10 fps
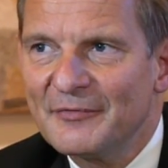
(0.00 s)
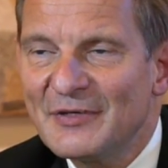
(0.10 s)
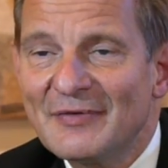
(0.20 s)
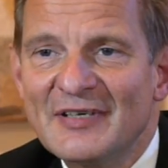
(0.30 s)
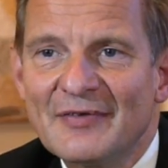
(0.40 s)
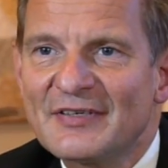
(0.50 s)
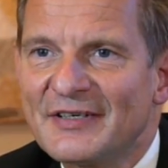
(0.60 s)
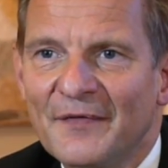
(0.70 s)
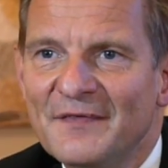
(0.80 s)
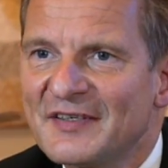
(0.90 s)
we have never
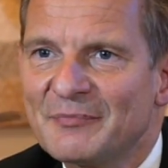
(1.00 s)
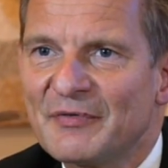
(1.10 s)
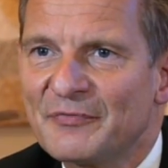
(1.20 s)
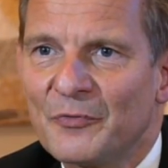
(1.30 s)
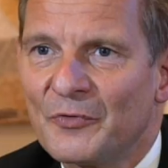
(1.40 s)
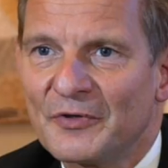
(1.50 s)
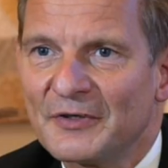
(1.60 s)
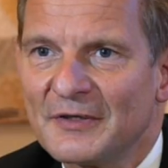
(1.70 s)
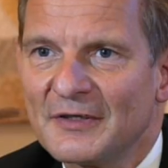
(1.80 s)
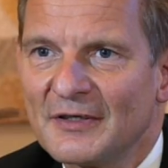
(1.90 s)
done this
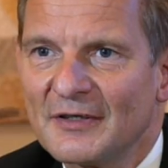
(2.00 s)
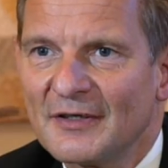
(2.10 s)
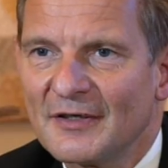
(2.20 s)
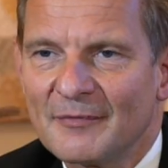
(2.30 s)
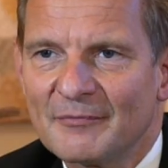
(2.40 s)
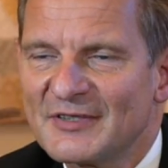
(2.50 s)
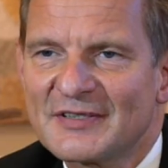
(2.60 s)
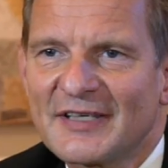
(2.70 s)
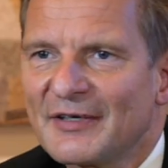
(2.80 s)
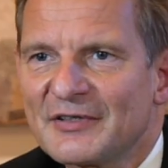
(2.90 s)
before. Um,
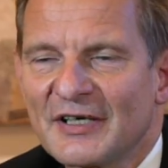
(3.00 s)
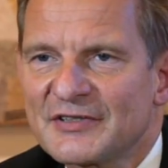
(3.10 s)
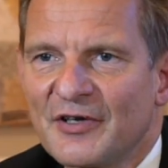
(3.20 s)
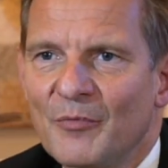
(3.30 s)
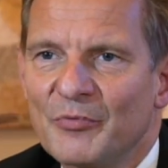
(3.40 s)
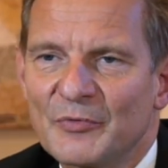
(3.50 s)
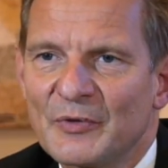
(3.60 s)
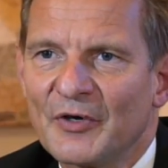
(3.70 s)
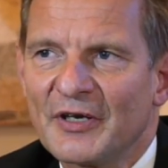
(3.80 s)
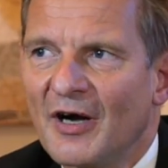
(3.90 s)
just take an example.
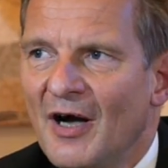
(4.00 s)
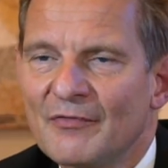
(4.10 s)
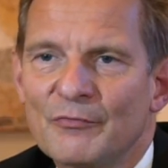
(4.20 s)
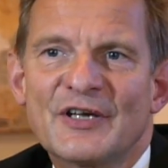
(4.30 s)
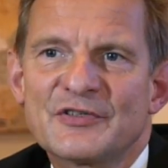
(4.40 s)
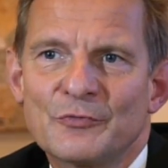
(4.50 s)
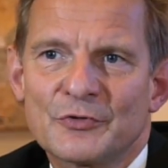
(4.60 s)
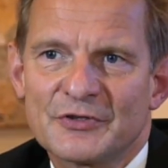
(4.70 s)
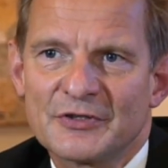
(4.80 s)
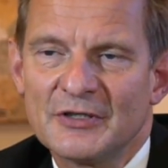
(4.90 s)
We want to have
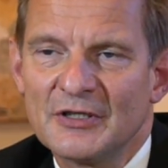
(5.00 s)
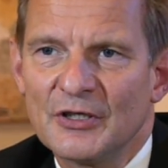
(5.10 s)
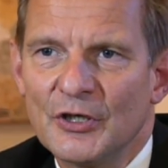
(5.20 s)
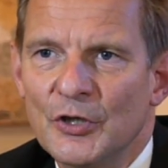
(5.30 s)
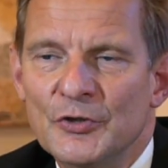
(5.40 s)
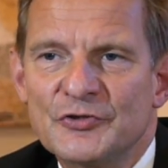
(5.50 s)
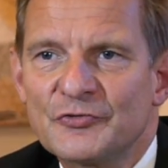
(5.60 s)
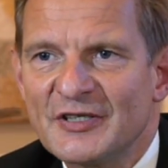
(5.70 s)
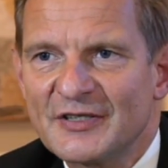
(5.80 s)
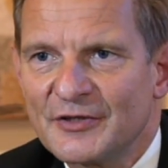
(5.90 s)
wastewater
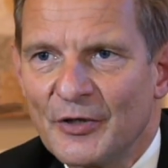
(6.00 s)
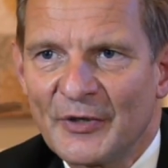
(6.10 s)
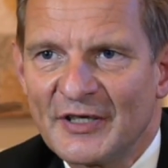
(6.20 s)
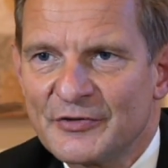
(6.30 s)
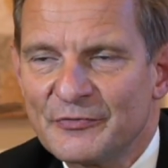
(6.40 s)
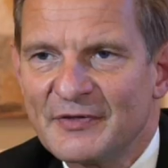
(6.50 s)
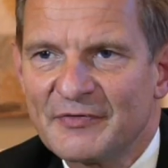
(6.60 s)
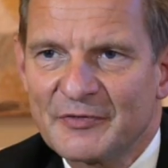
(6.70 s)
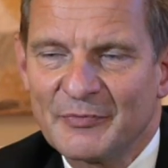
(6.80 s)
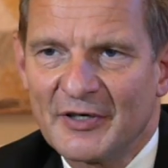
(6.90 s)
untreated going into
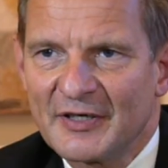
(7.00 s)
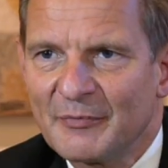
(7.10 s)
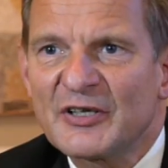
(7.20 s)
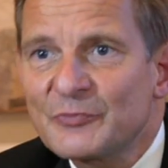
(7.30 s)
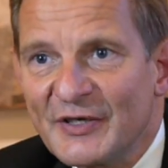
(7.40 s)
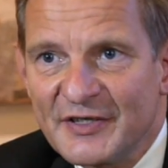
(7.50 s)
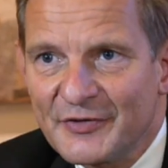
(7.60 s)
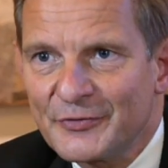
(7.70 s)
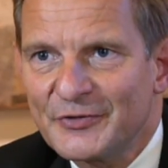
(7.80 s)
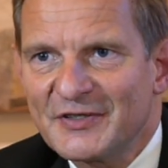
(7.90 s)
rivers by, by
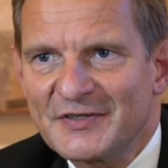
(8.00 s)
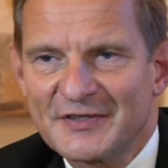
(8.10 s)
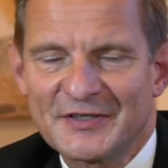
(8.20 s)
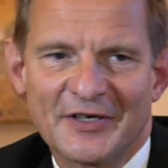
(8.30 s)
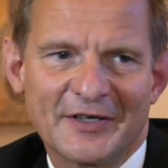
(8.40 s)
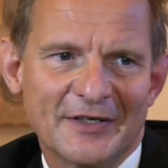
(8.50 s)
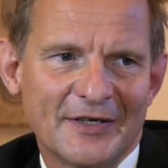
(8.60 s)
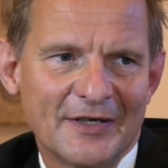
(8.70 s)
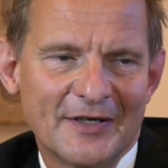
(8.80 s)
2030 is the target.